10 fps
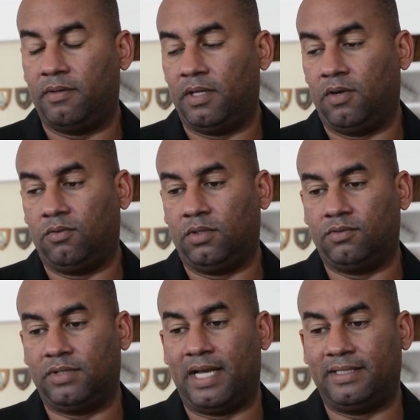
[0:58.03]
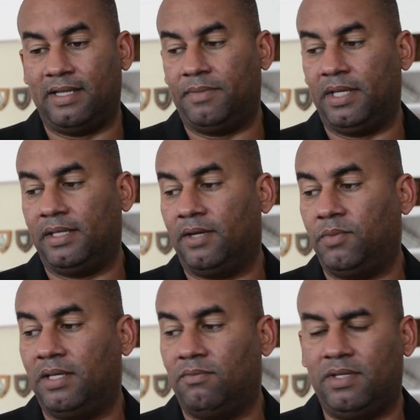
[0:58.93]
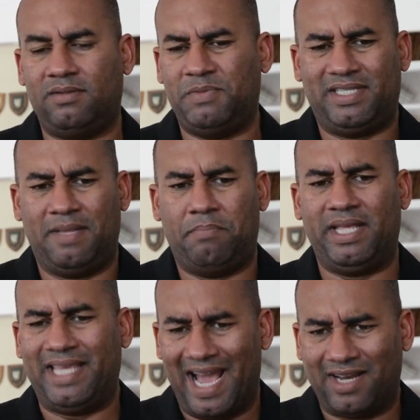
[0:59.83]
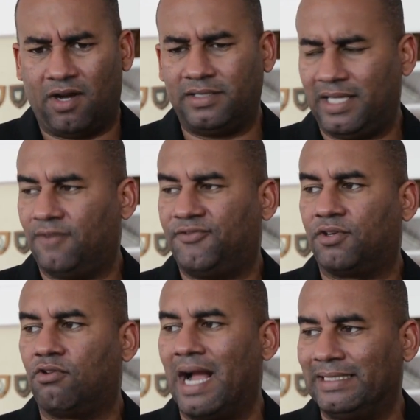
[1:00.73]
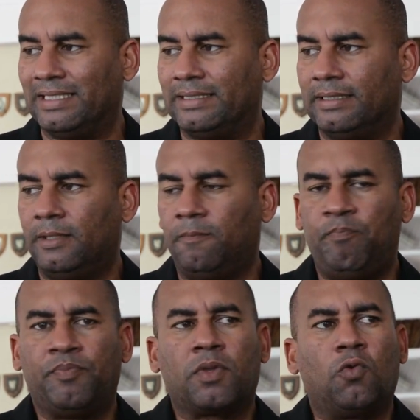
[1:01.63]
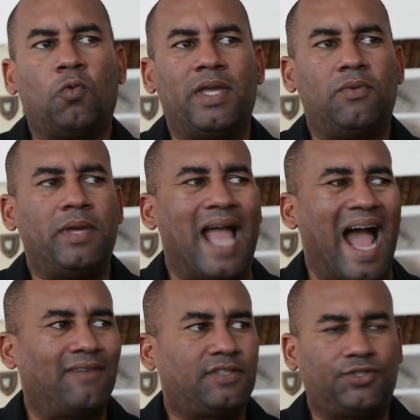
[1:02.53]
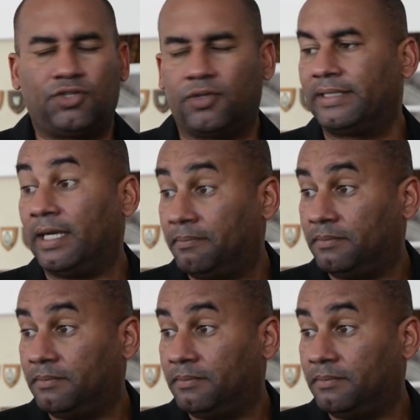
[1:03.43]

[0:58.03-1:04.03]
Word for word: No, no, that's something that we, we, we simply cannot take for granted we, we have to shore it up.